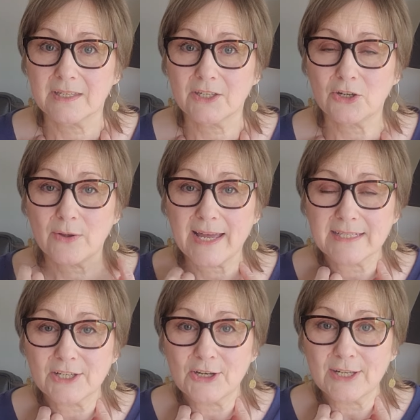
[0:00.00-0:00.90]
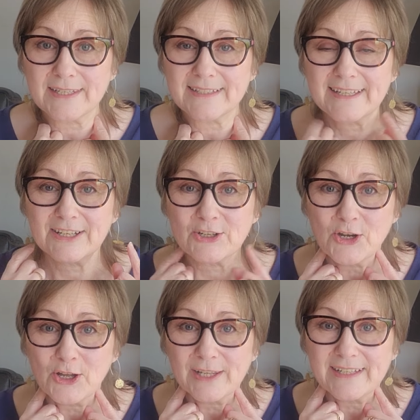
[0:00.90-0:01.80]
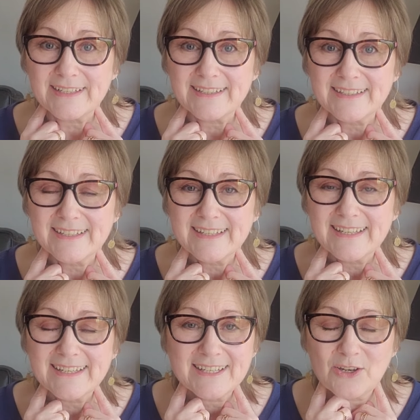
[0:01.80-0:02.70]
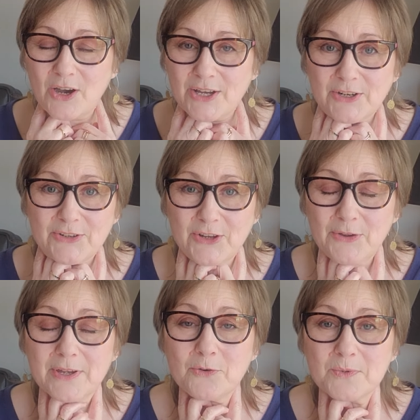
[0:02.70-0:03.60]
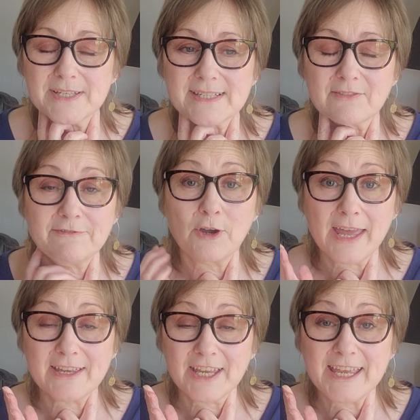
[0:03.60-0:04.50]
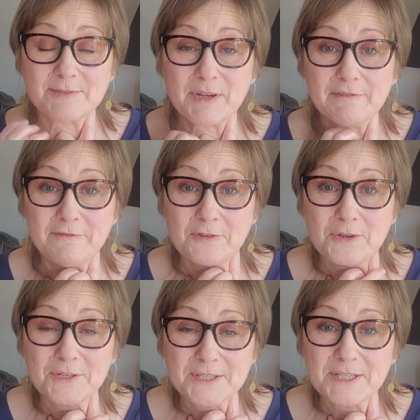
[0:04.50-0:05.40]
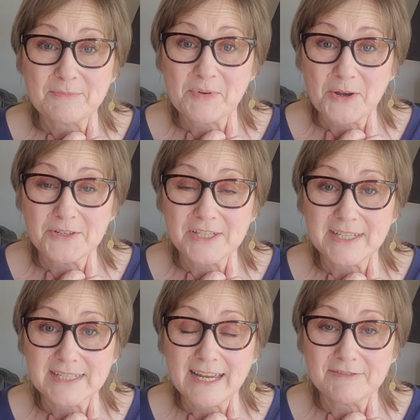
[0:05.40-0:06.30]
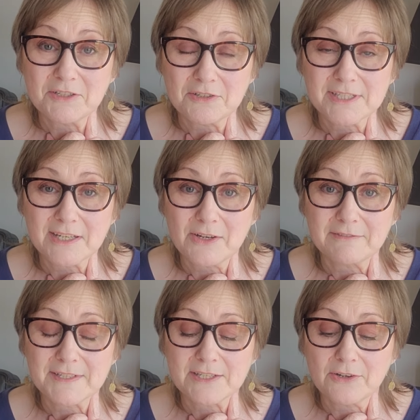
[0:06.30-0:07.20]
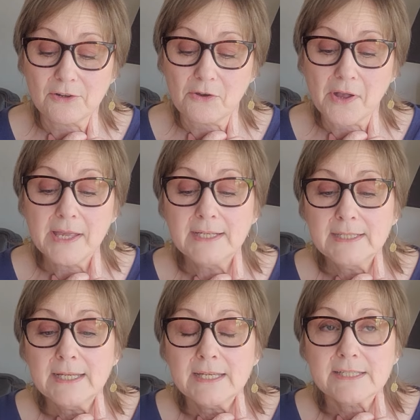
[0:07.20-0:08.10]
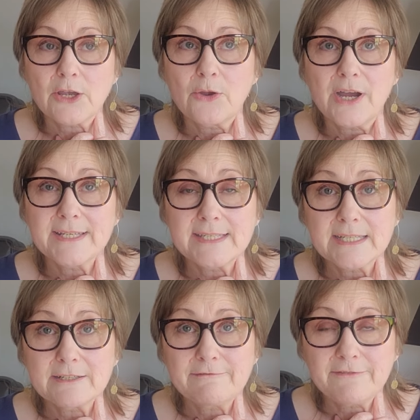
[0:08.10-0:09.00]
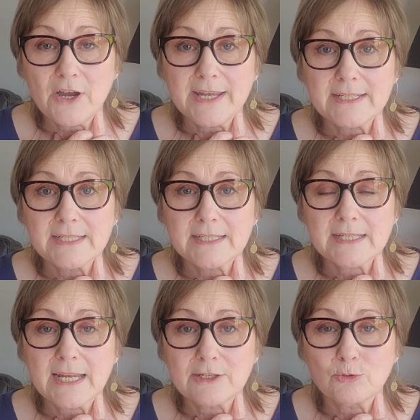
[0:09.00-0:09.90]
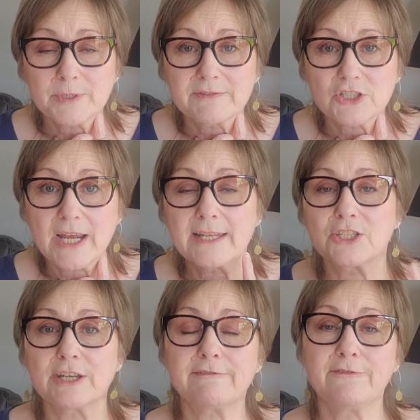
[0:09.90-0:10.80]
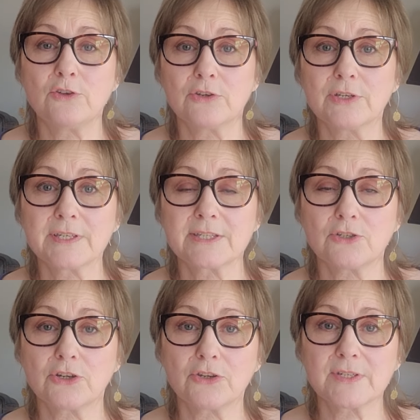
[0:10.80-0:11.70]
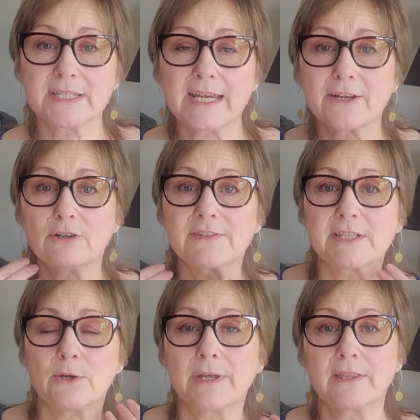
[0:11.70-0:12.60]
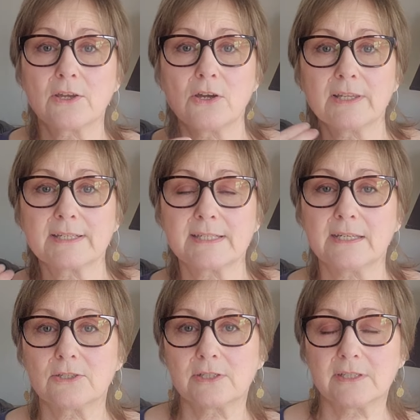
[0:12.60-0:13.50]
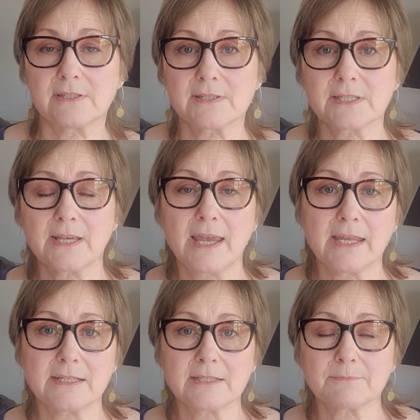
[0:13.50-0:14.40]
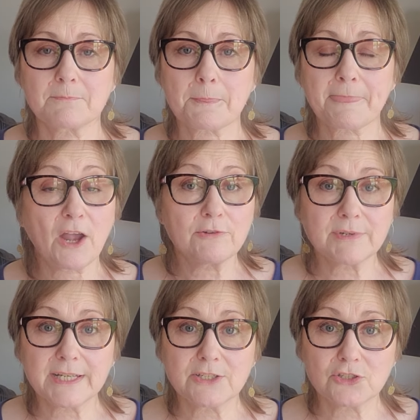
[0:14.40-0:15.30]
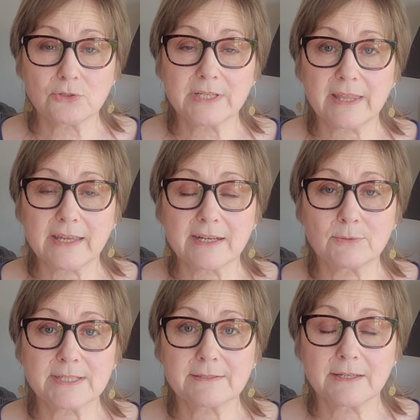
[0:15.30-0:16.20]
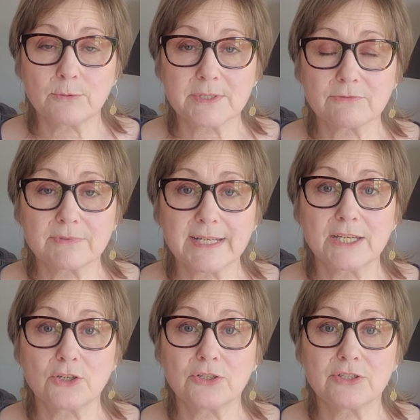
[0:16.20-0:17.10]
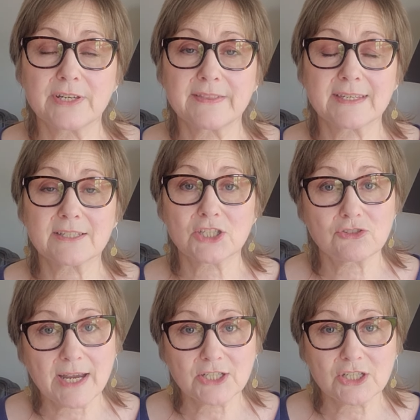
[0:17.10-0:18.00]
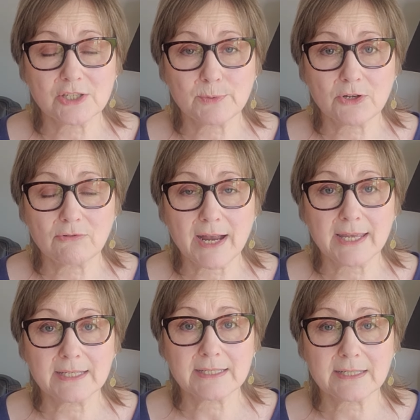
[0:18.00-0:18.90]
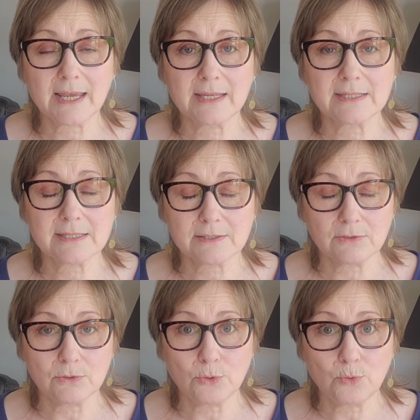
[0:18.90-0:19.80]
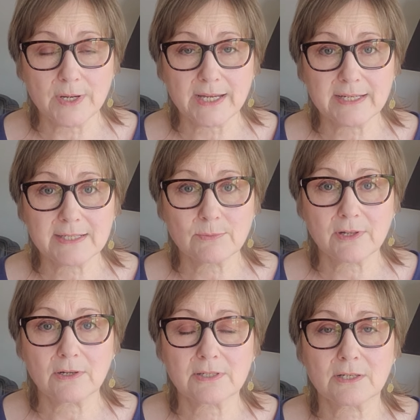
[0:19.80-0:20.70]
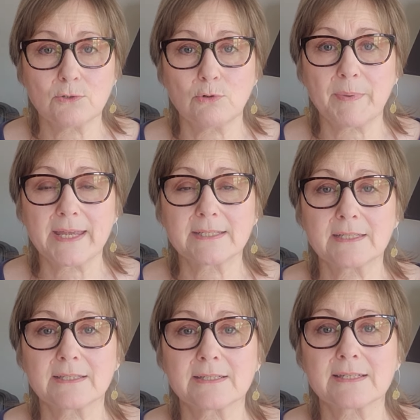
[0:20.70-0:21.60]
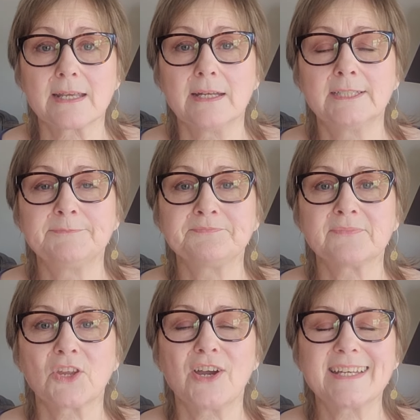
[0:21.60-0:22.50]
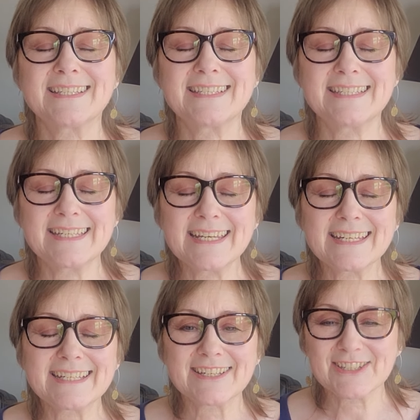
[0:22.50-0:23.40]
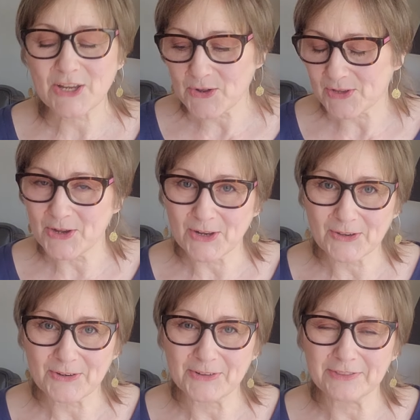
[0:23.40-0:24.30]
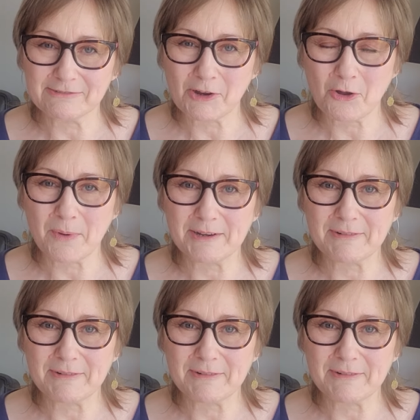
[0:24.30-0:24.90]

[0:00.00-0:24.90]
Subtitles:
you know, under collar and collar, I don't know. It was as my first project after not sewing for so long. So I did find it a little bit of a challenge. At first, you know, you start off sewing the collar sections and I really enjoyed that. It was really good. The instructions were great, as always with closet core patterns. I did sew the collar on the wrong way